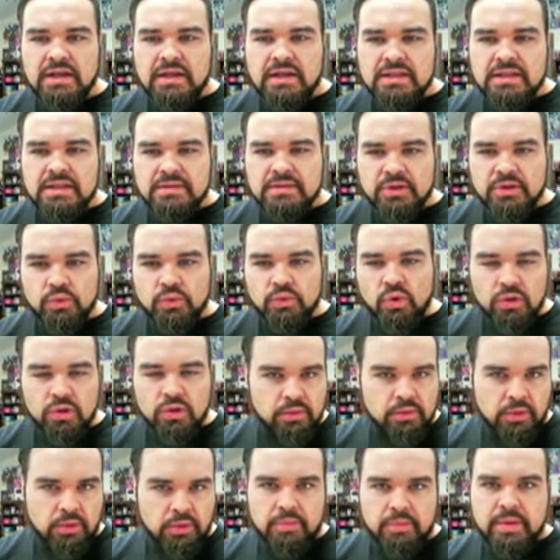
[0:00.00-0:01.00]
some of the
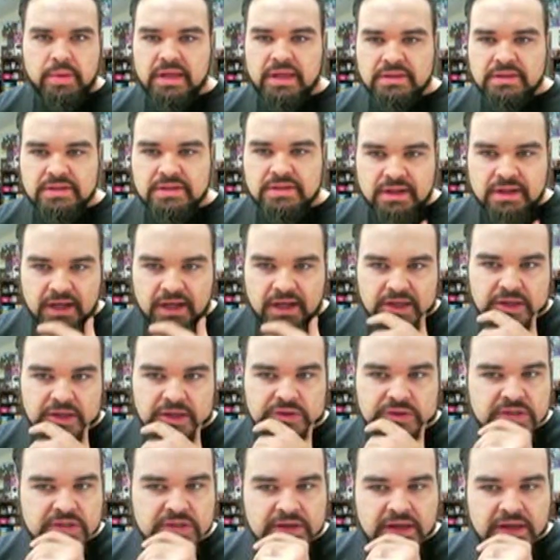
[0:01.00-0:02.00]
rollerball pens that I
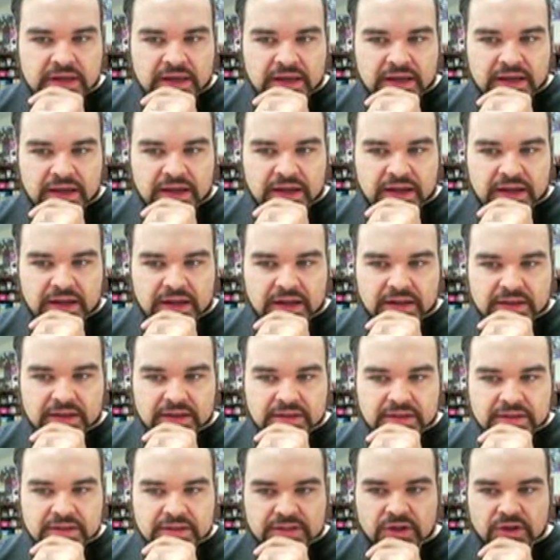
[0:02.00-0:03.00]
use.
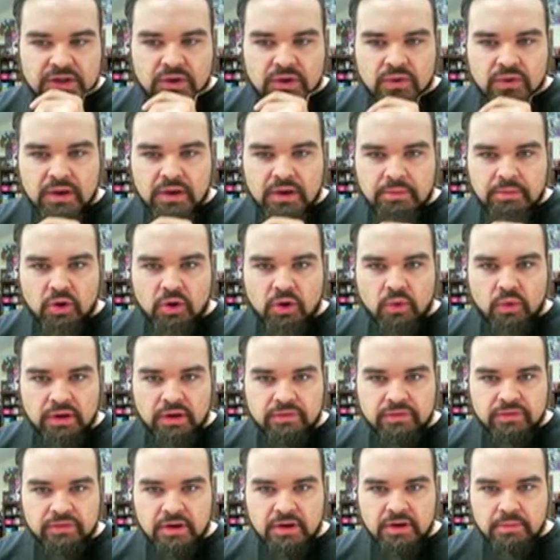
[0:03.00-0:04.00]
So I'm going
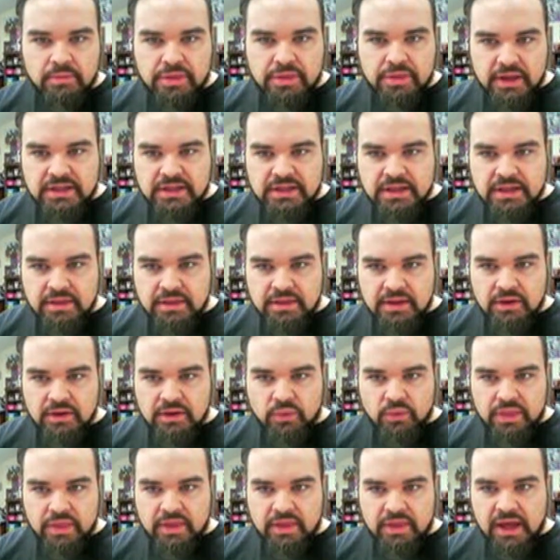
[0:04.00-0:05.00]
from thick to thin
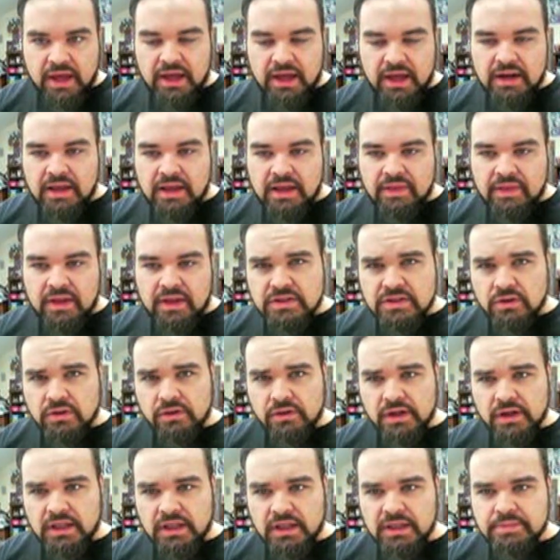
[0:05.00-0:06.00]
with that. And then
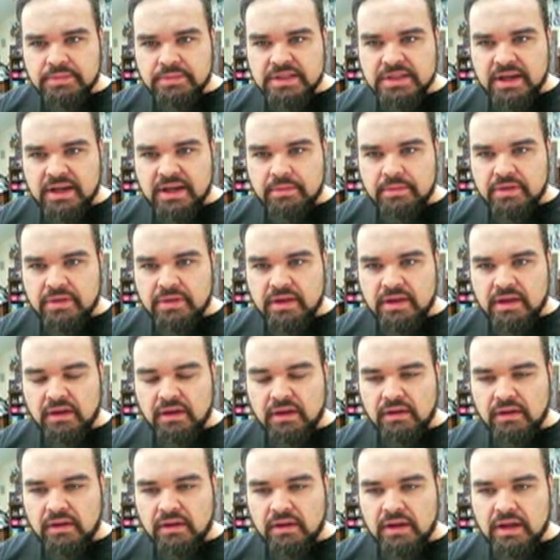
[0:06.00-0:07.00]
solar eclipse type
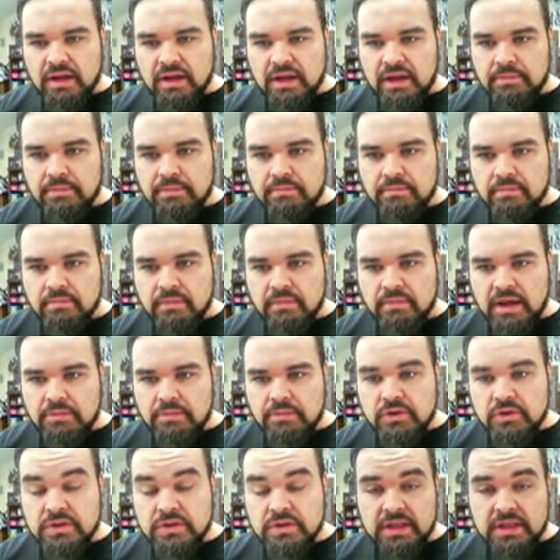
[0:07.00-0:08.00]
thing, I'm
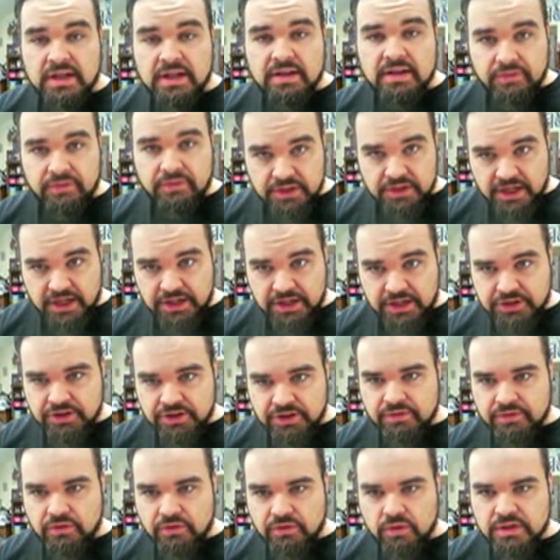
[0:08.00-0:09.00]
using a different
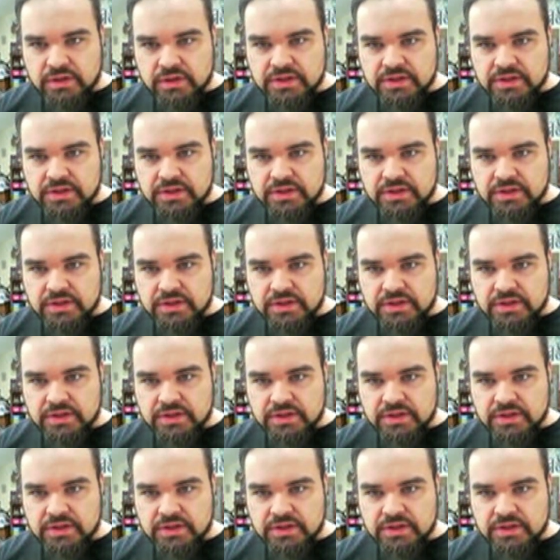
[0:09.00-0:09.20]
texture, of course,